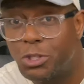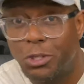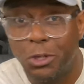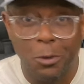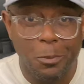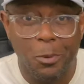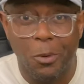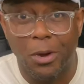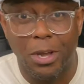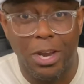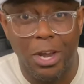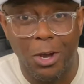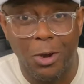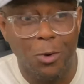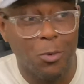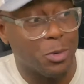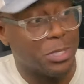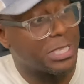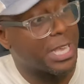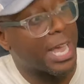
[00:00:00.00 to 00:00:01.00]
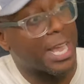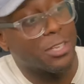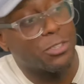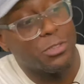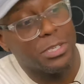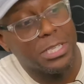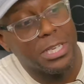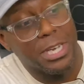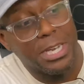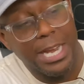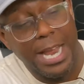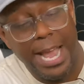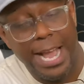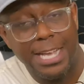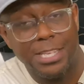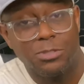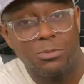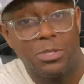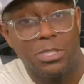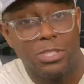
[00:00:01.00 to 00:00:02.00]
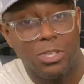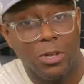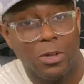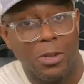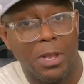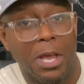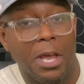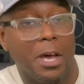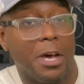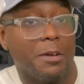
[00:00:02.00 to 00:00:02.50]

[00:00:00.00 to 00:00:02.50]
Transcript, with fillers: 2.0, was actually done as a result